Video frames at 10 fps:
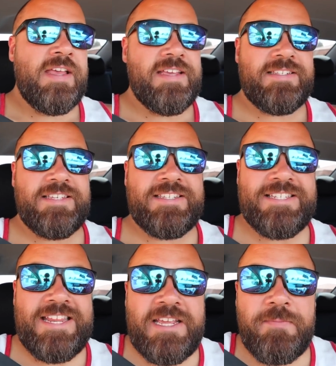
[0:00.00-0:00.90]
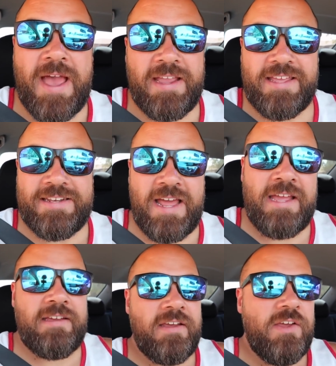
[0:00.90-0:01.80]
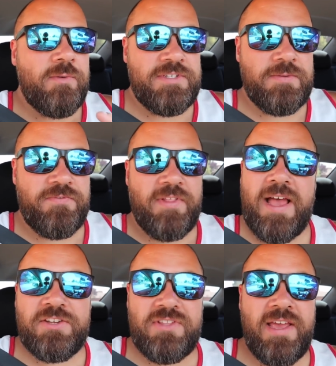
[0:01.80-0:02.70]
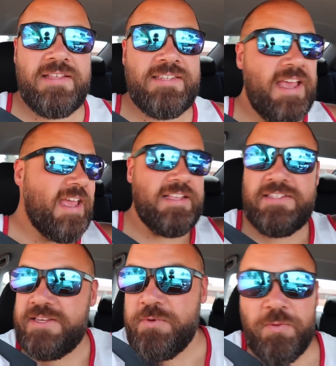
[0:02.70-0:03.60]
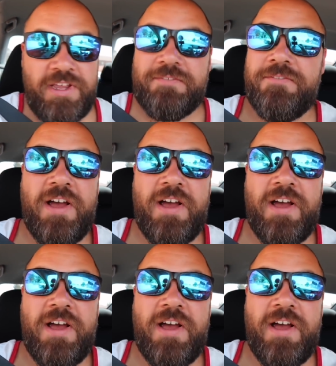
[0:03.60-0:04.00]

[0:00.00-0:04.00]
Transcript: is to sneak back at night with some flashlights and see what we can